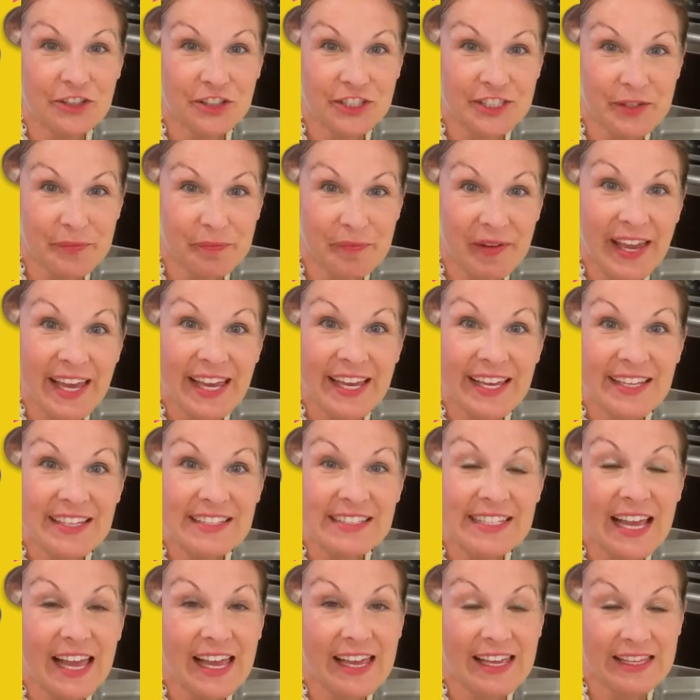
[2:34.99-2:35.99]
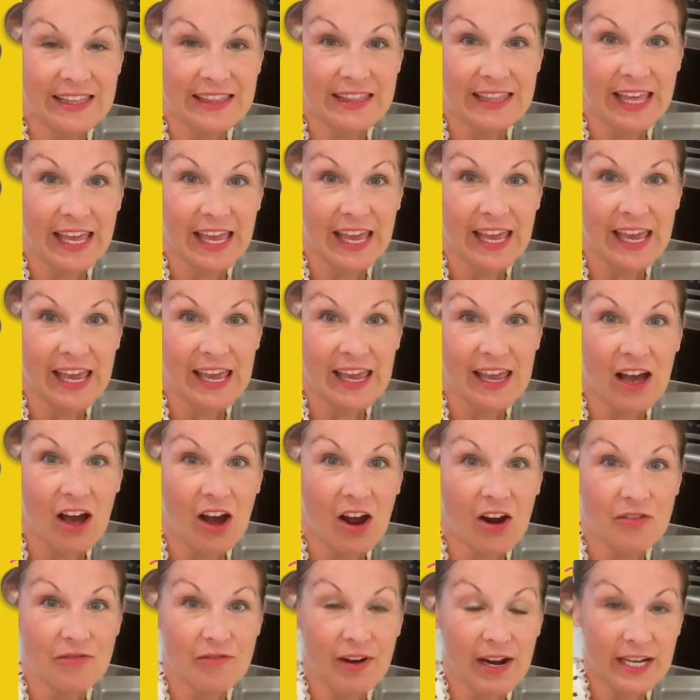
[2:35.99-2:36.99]
are in the pans and they
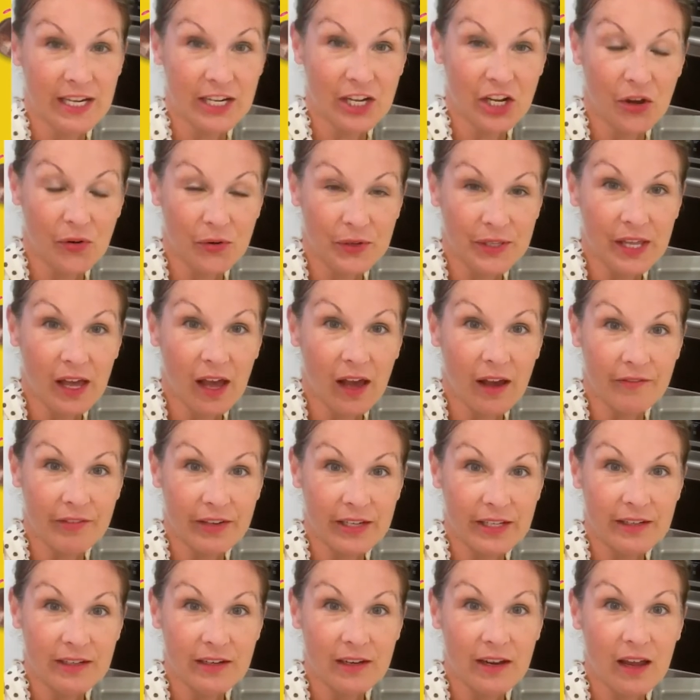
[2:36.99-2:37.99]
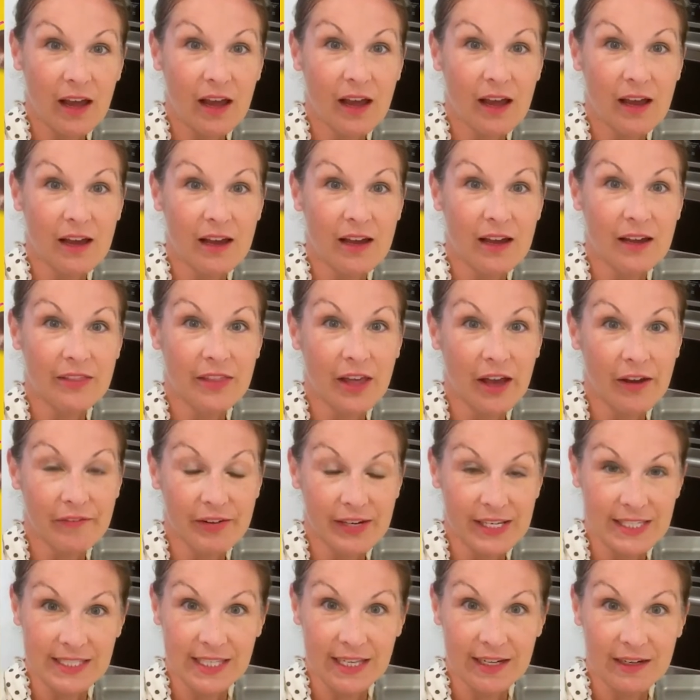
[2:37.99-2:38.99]
are ready to go in the oven. The
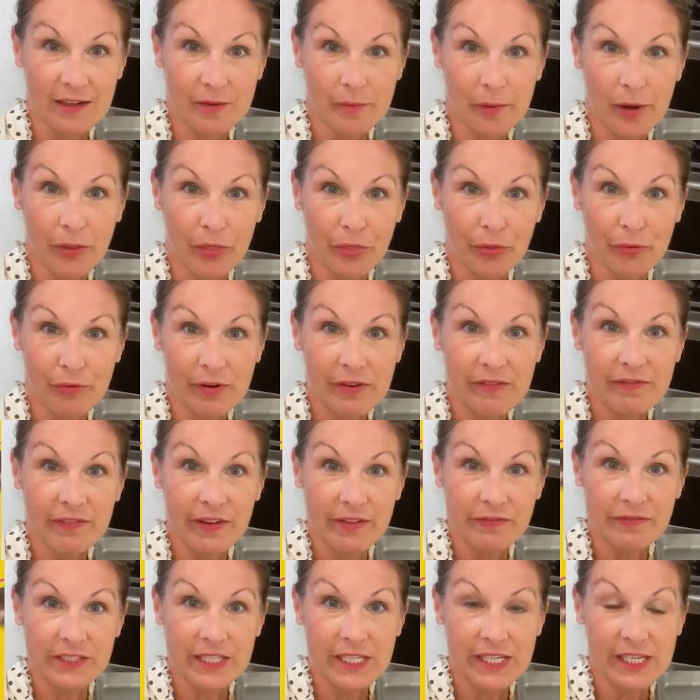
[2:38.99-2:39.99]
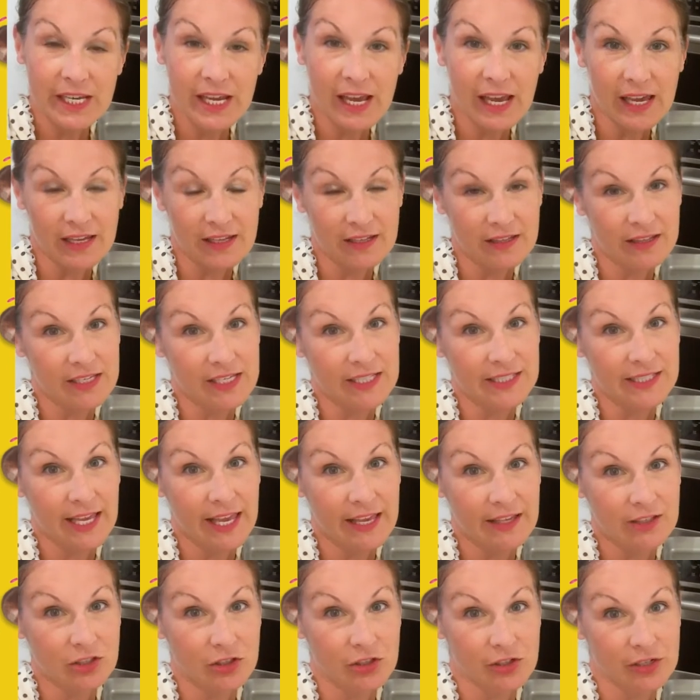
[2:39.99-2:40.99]
oven is set at about 350 and these
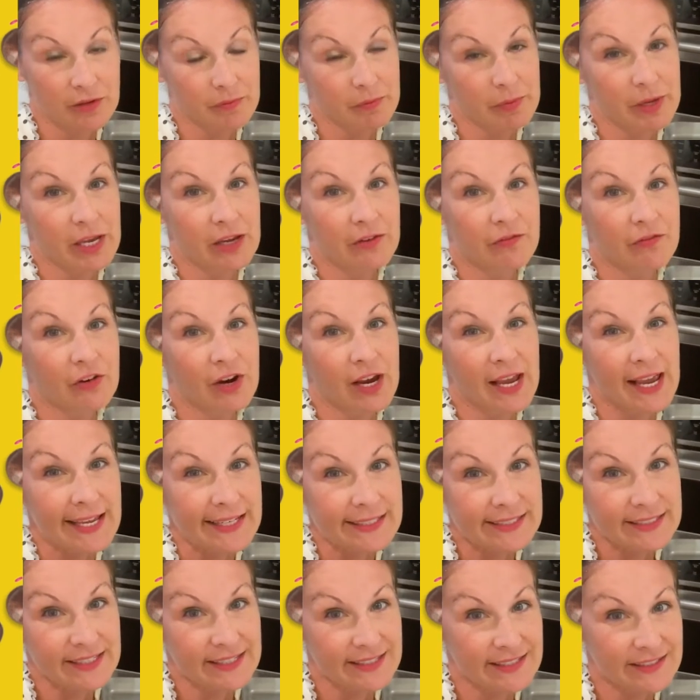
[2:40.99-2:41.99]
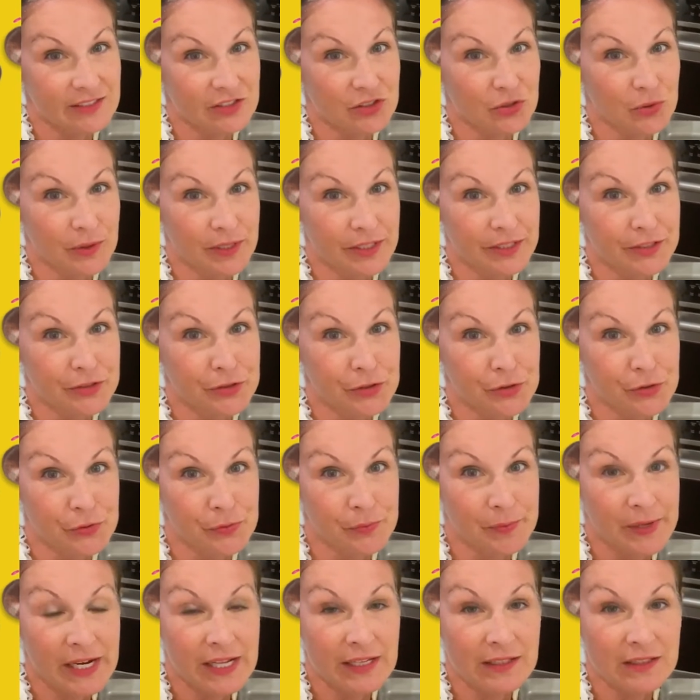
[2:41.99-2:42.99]
cakes are going to bake for 18 to 22
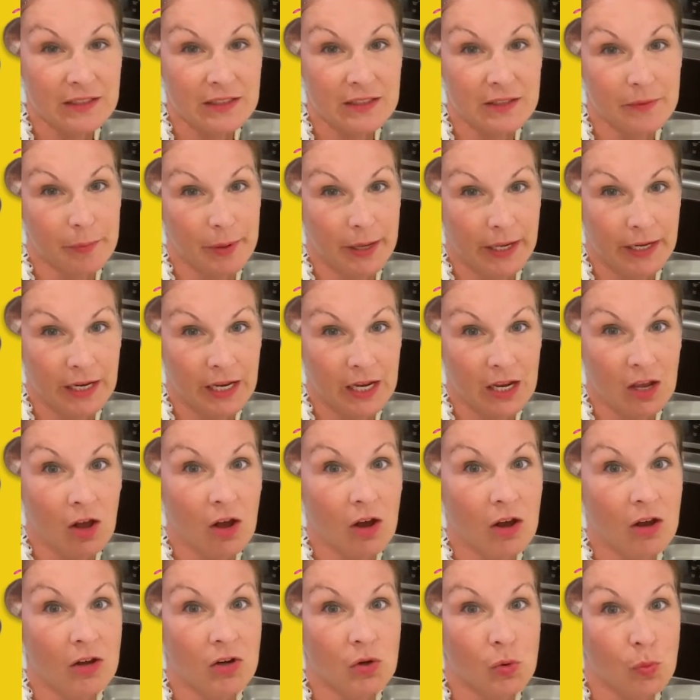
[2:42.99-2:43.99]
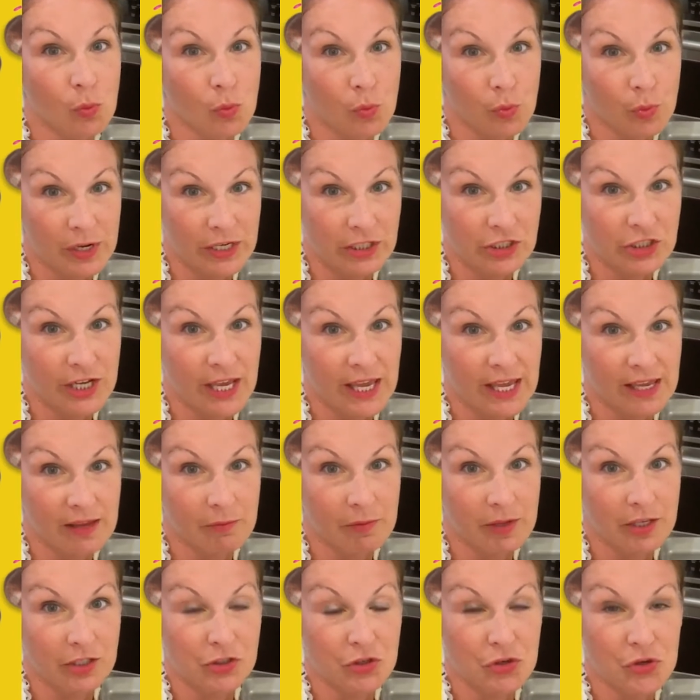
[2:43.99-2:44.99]
minutes depending on which cake
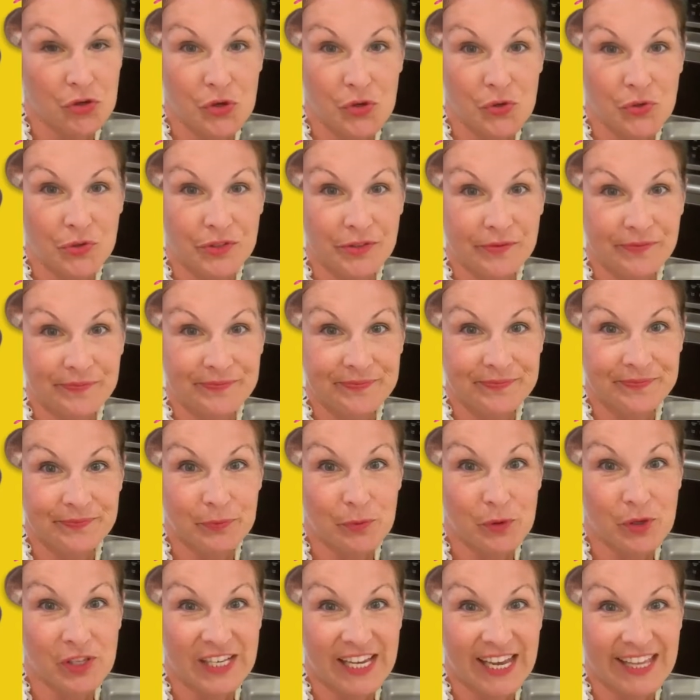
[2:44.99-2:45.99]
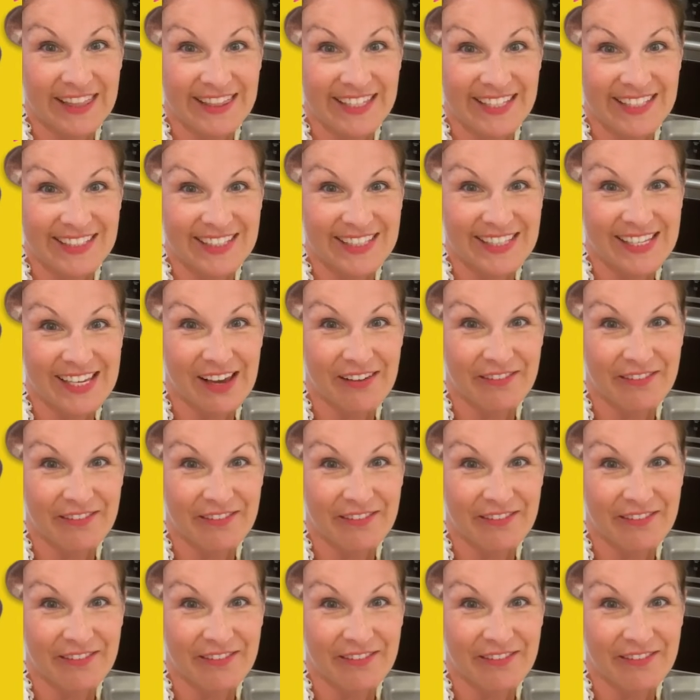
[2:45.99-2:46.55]
mix you use. We'll get these in the